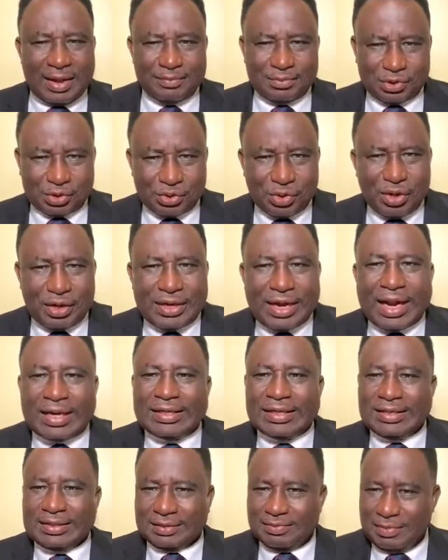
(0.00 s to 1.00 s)
I'm sure
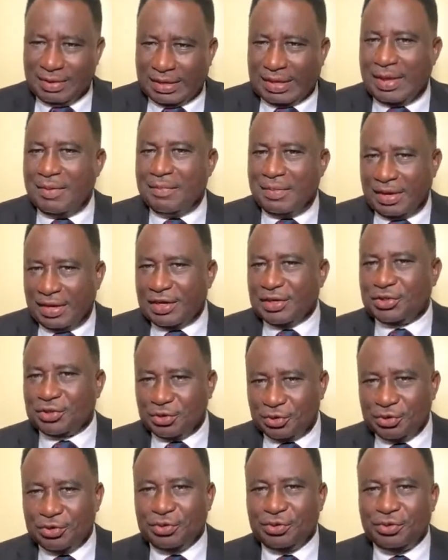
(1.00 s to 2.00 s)
that is making meaning
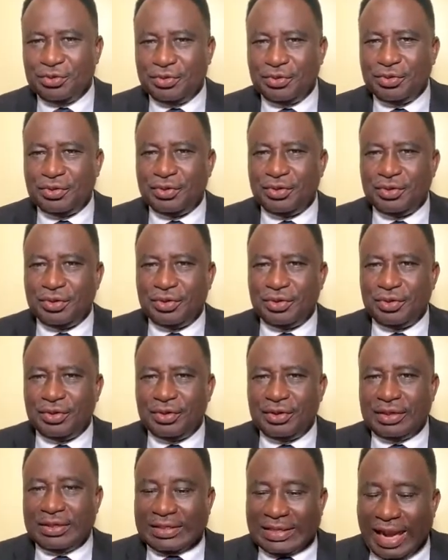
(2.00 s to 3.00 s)
to you.
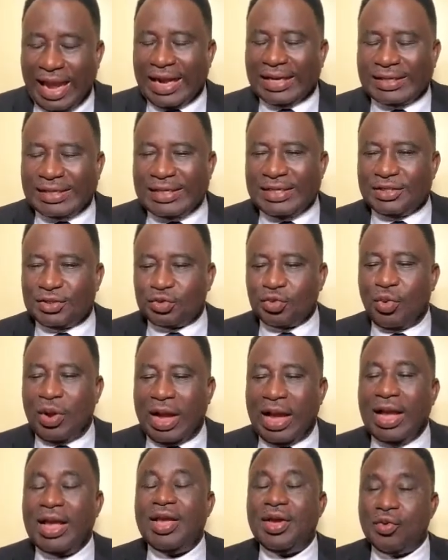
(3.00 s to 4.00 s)
That is
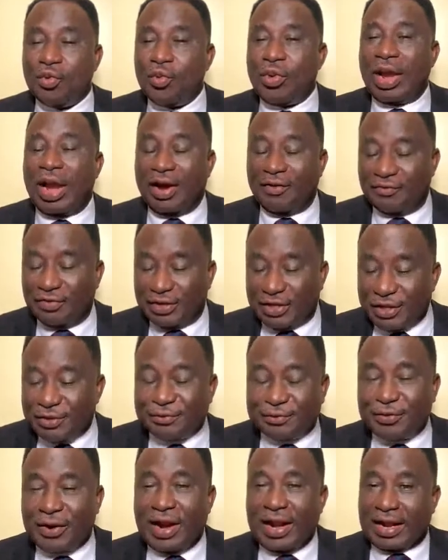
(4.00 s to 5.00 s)
why we have
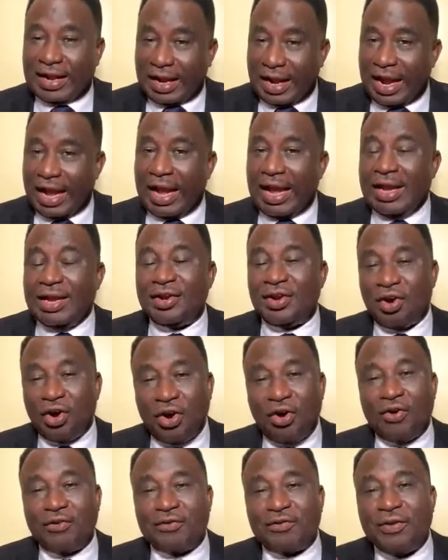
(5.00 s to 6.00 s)
different kind
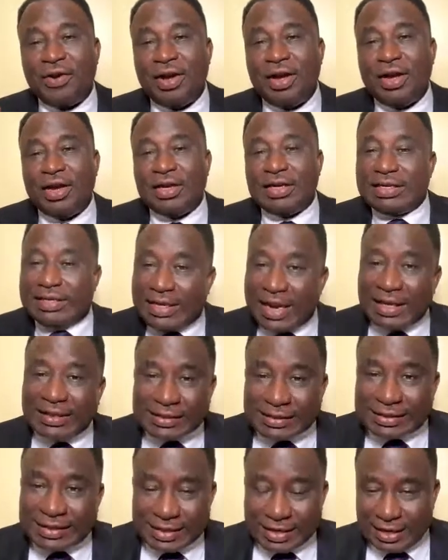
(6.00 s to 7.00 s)
of
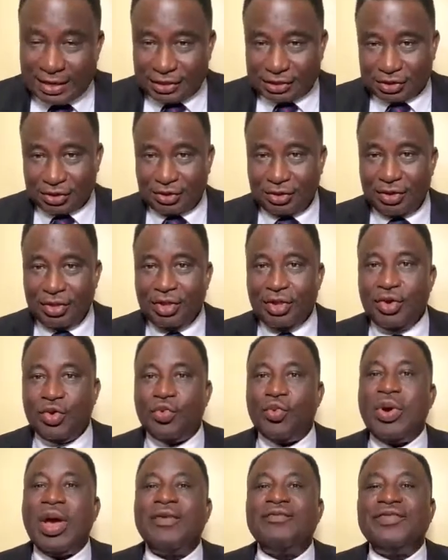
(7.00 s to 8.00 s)
destination.
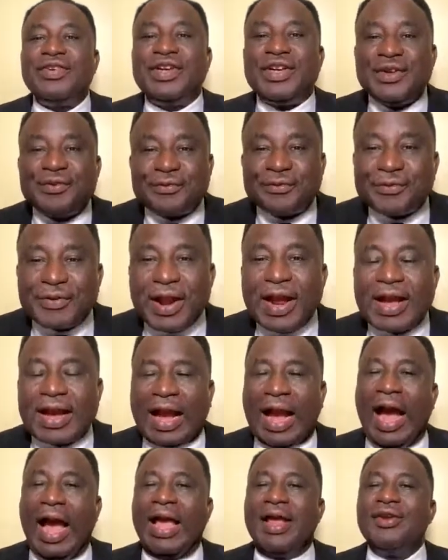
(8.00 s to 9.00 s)
We have
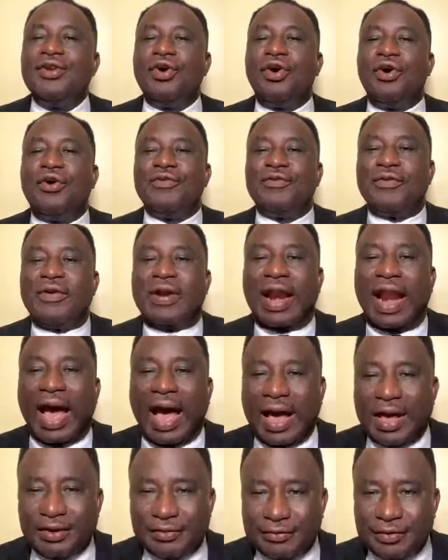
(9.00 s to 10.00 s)
different kind of
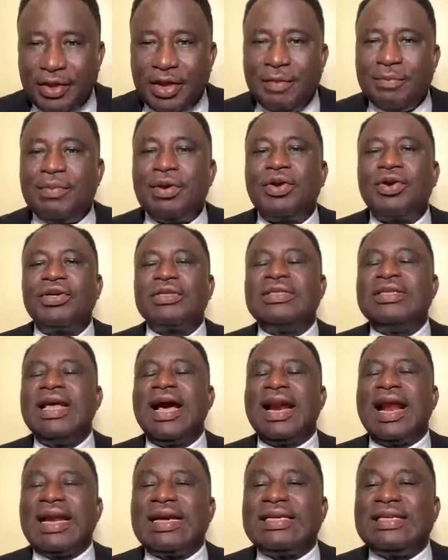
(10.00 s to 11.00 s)
life because
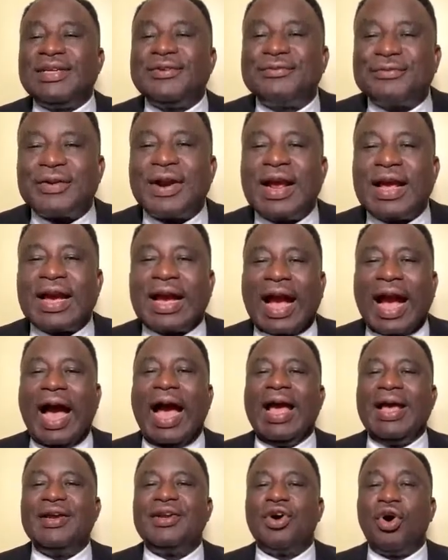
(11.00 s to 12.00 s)
there are different
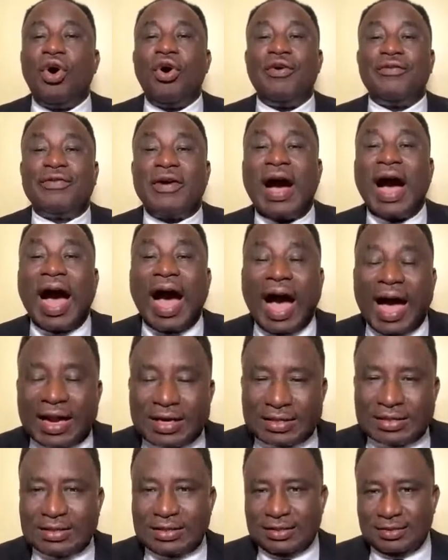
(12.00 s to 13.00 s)
kind of
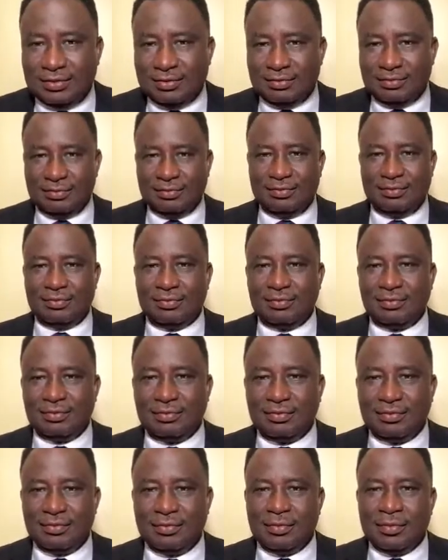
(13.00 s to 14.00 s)
heart.
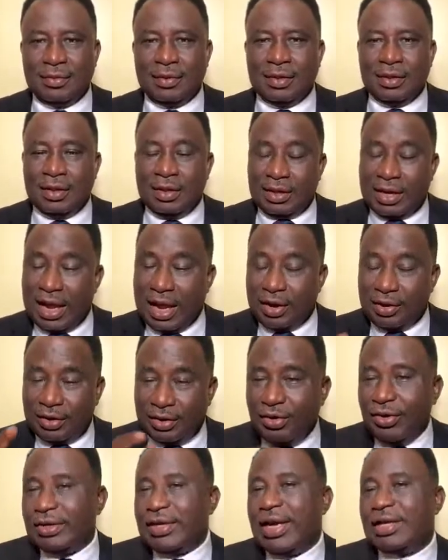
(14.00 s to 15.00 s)
Now,
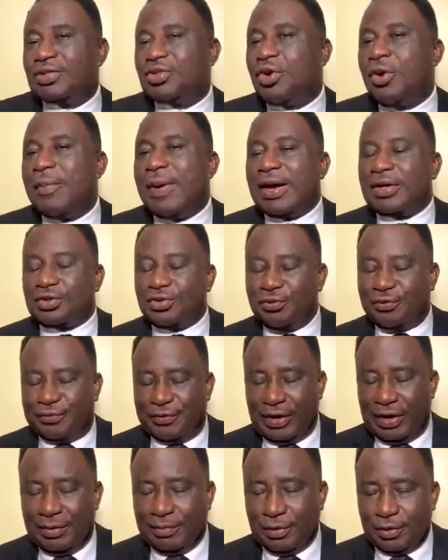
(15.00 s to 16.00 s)
let's go back to
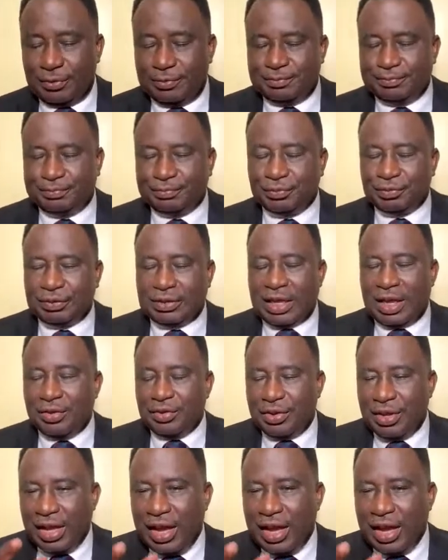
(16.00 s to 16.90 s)
Philemon. Now, you